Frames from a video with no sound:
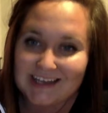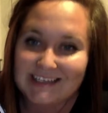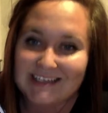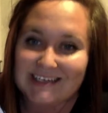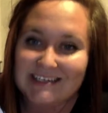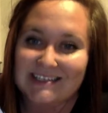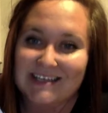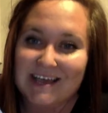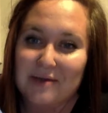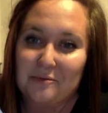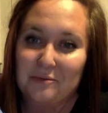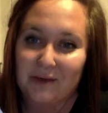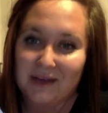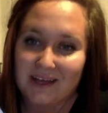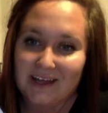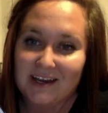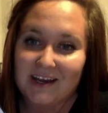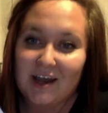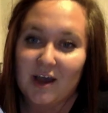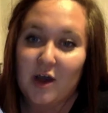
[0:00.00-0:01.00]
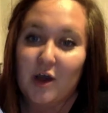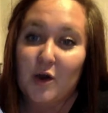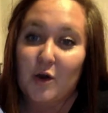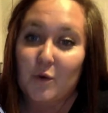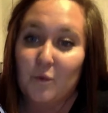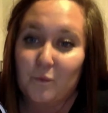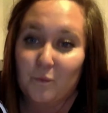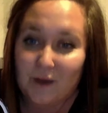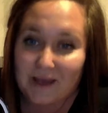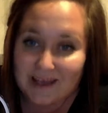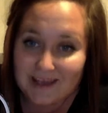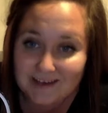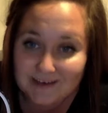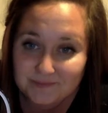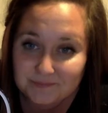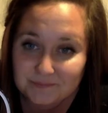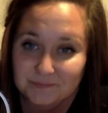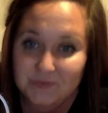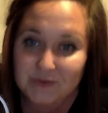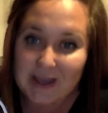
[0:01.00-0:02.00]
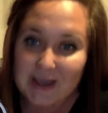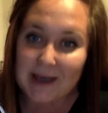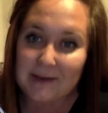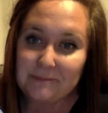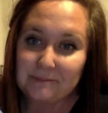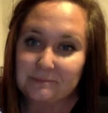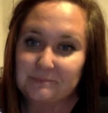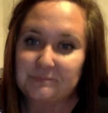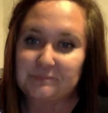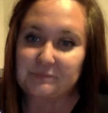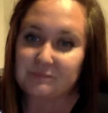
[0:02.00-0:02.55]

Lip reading: It is a win-win, okay?